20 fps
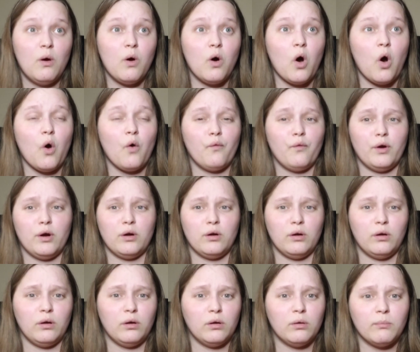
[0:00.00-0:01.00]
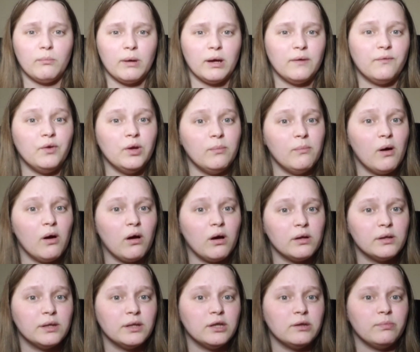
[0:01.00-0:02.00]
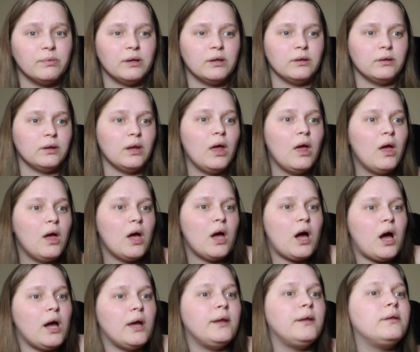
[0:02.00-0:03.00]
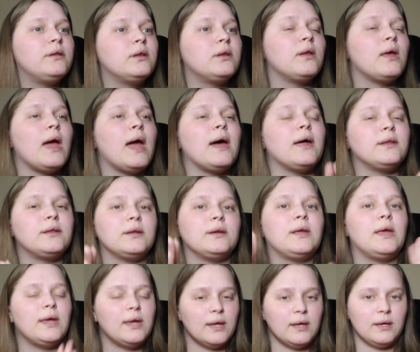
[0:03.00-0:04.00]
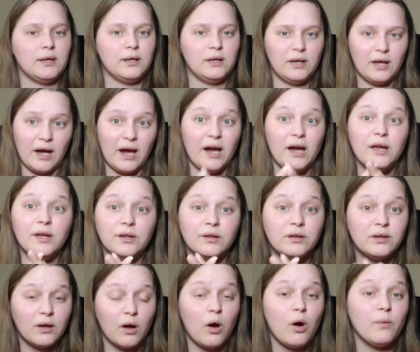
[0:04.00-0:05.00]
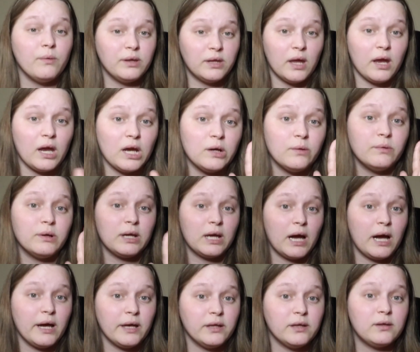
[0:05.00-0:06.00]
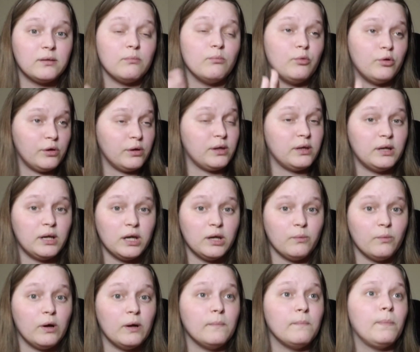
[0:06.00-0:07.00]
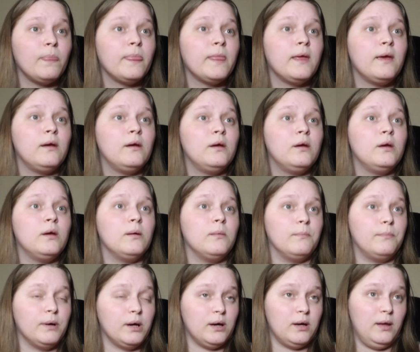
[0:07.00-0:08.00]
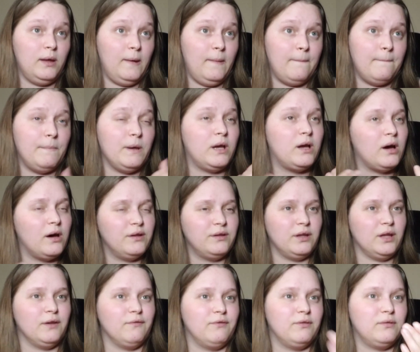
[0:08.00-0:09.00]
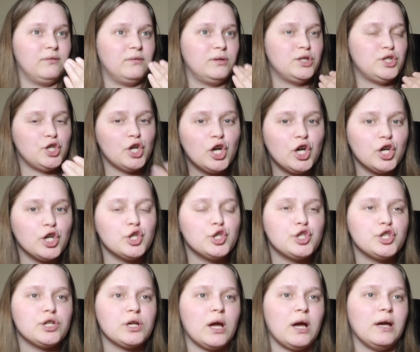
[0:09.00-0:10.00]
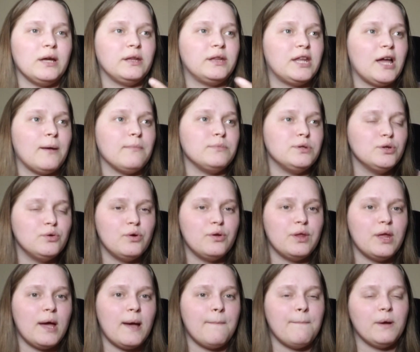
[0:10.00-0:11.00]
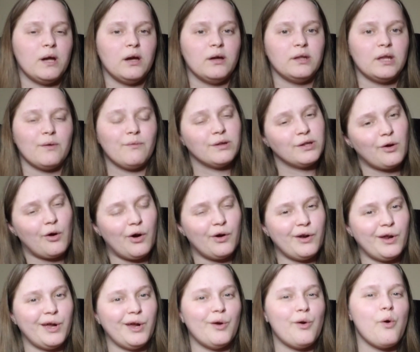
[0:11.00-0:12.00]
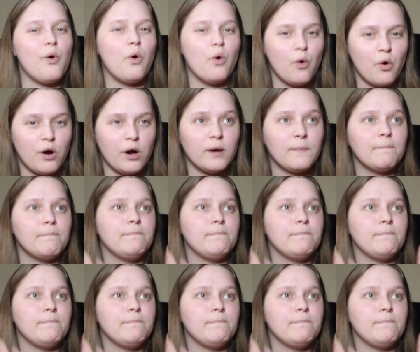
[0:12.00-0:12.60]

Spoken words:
over my female cousins because as a kid, I used to always hang out with guys more than anyone. But because of church, I stopped doing that because I was called a whore.